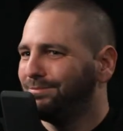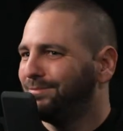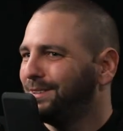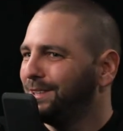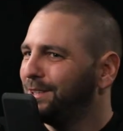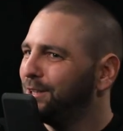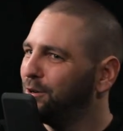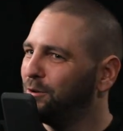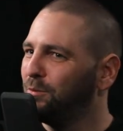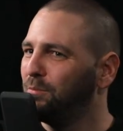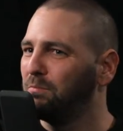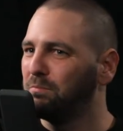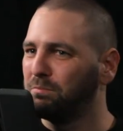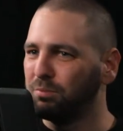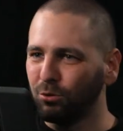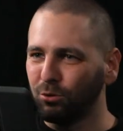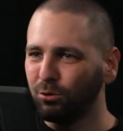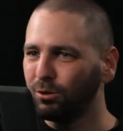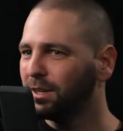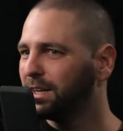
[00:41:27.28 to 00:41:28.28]
you know,
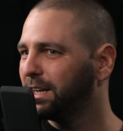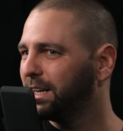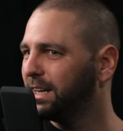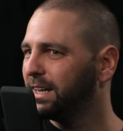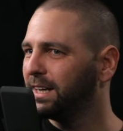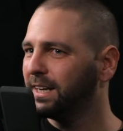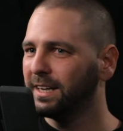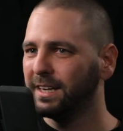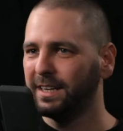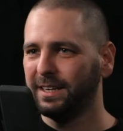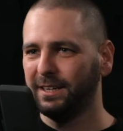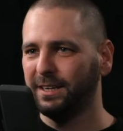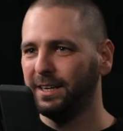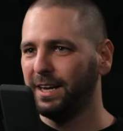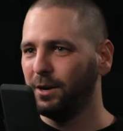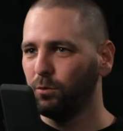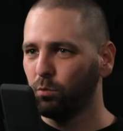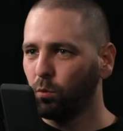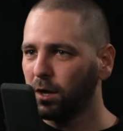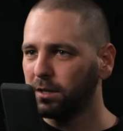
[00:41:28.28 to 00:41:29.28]
bullying and,
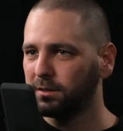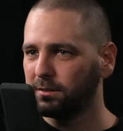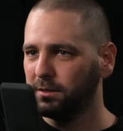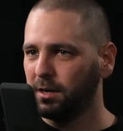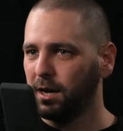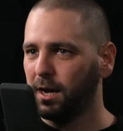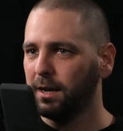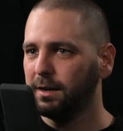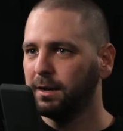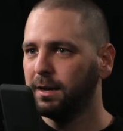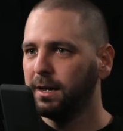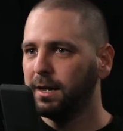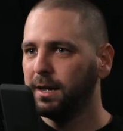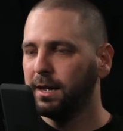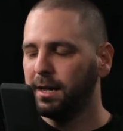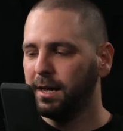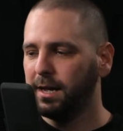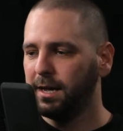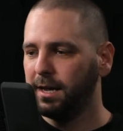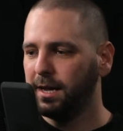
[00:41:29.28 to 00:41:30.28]
and what's not.
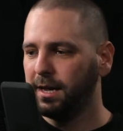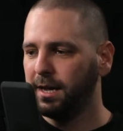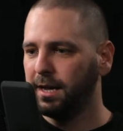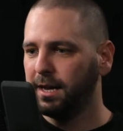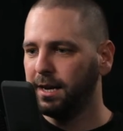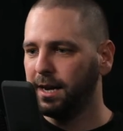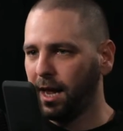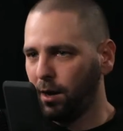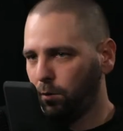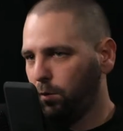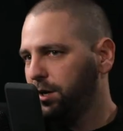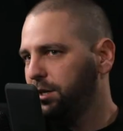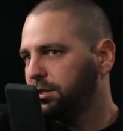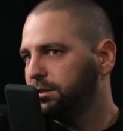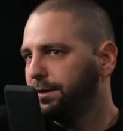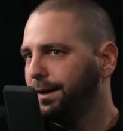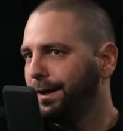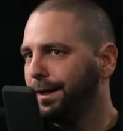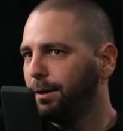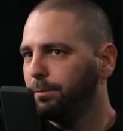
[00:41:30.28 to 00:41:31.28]
And I wanted
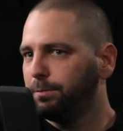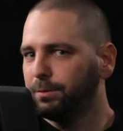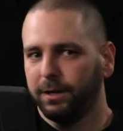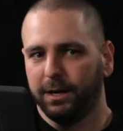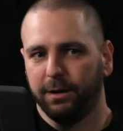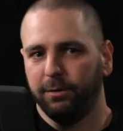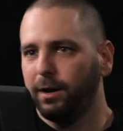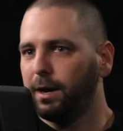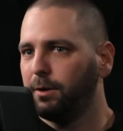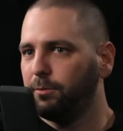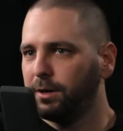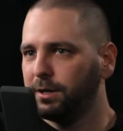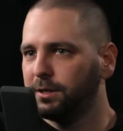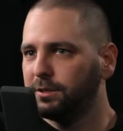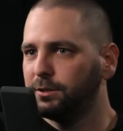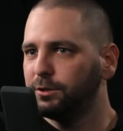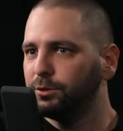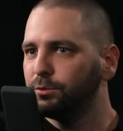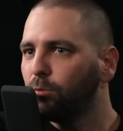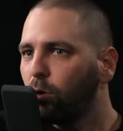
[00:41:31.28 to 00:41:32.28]
to help, you know, I wanted
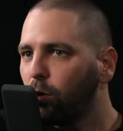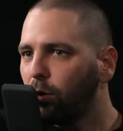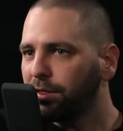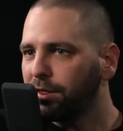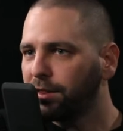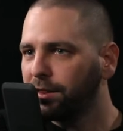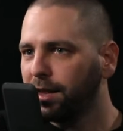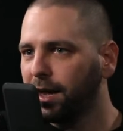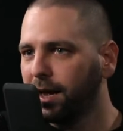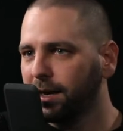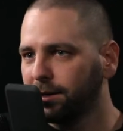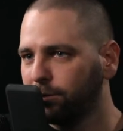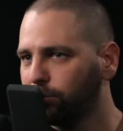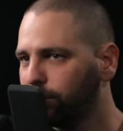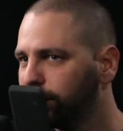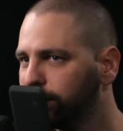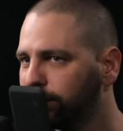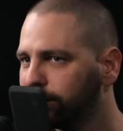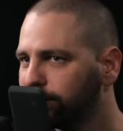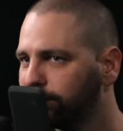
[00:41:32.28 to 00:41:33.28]
to do more than that. I
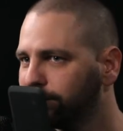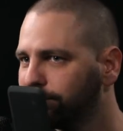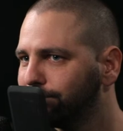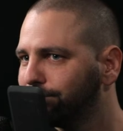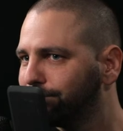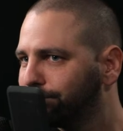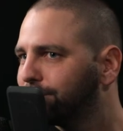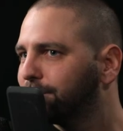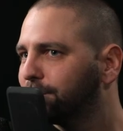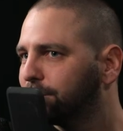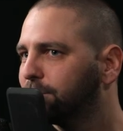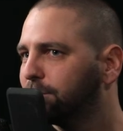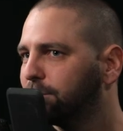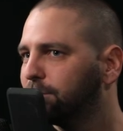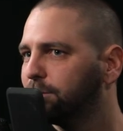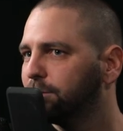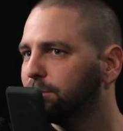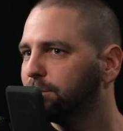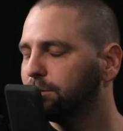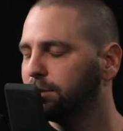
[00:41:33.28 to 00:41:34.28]
wanted to
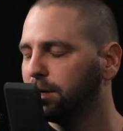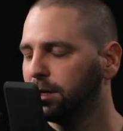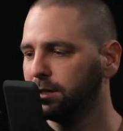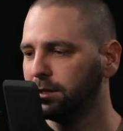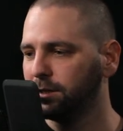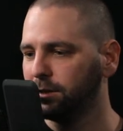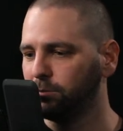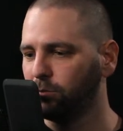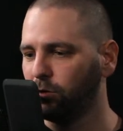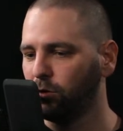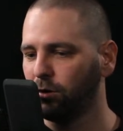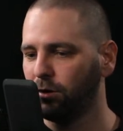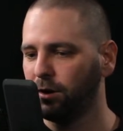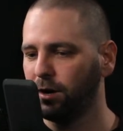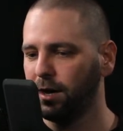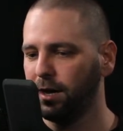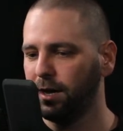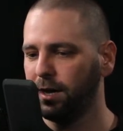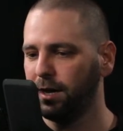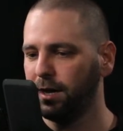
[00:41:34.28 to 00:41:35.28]
do a little more.
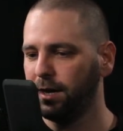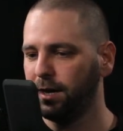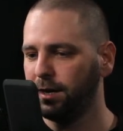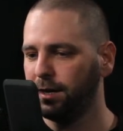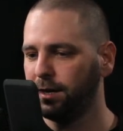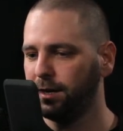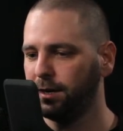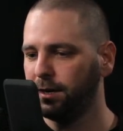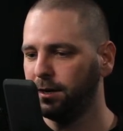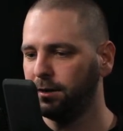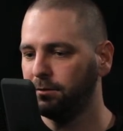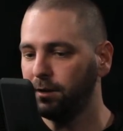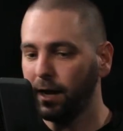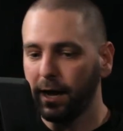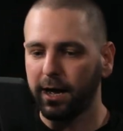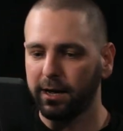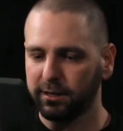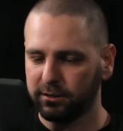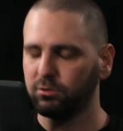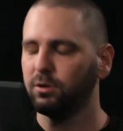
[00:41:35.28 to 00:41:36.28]
And
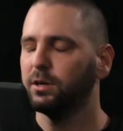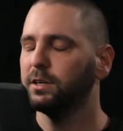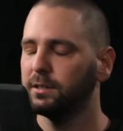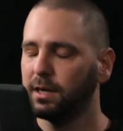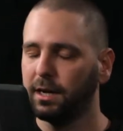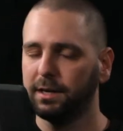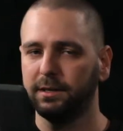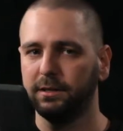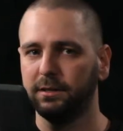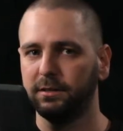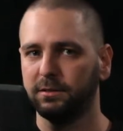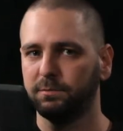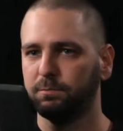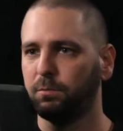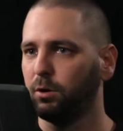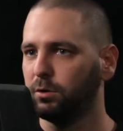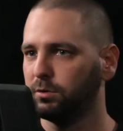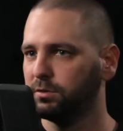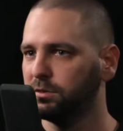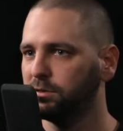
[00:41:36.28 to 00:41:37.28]
yeah, so I, I did this
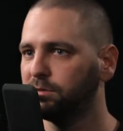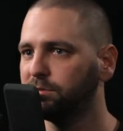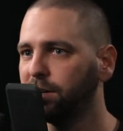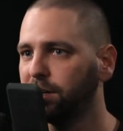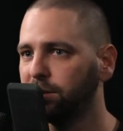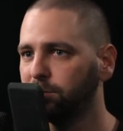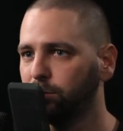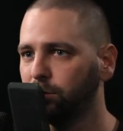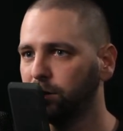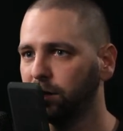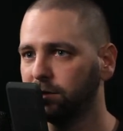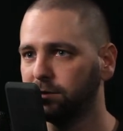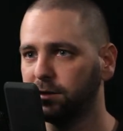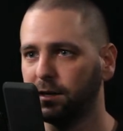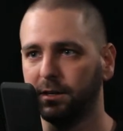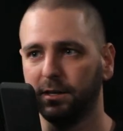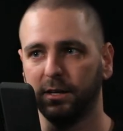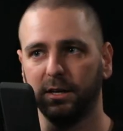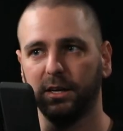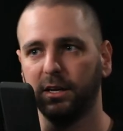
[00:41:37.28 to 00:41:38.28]
post on Facebook. I
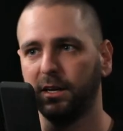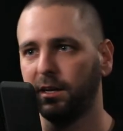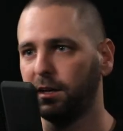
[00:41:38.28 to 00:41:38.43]
said,